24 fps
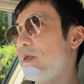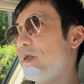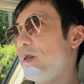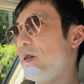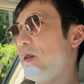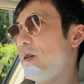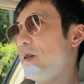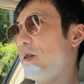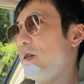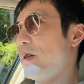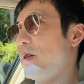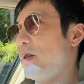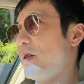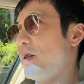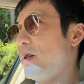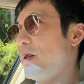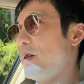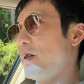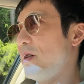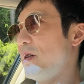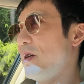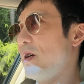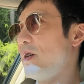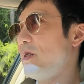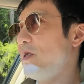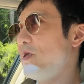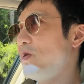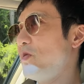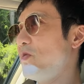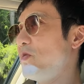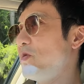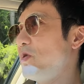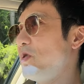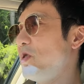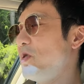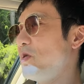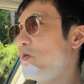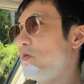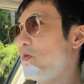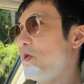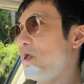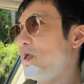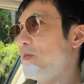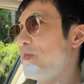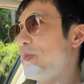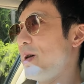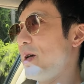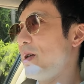And uh, yeah, I just use
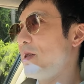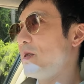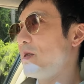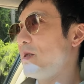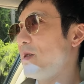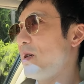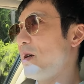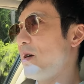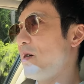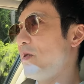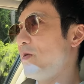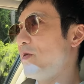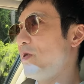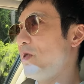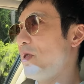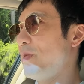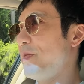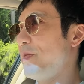wristbands now for the